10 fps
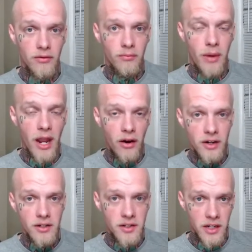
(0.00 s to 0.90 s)
parents
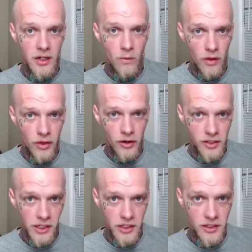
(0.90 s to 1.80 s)
seeing what they're
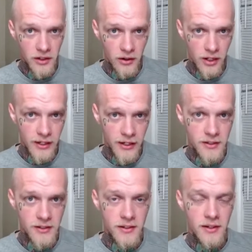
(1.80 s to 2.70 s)
teaching their
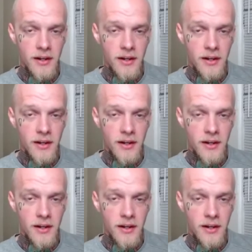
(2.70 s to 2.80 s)
kids,